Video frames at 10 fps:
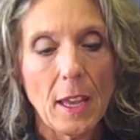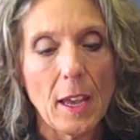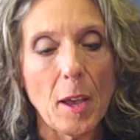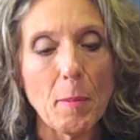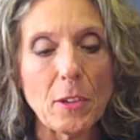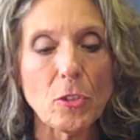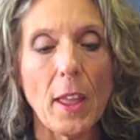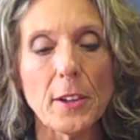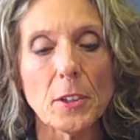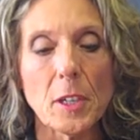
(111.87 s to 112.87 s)
uh, much
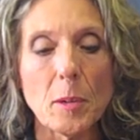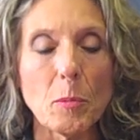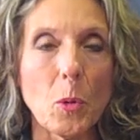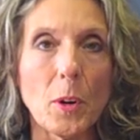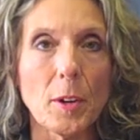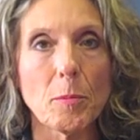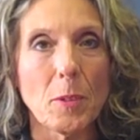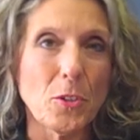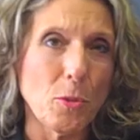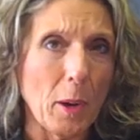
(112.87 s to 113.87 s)
lighter and more
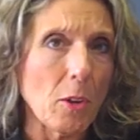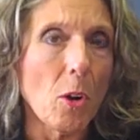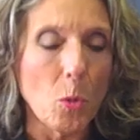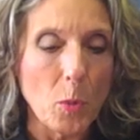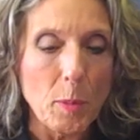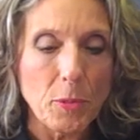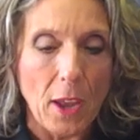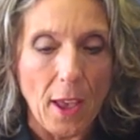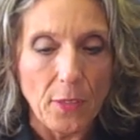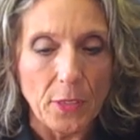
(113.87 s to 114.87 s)
what you might call ripped
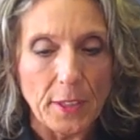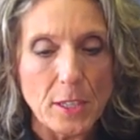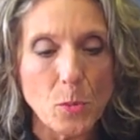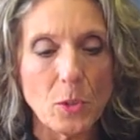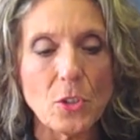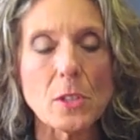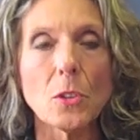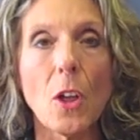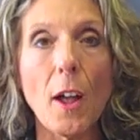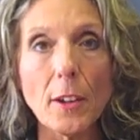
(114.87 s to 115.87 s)
athletes, which is
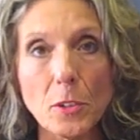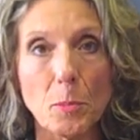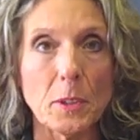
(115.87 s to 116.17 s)
long,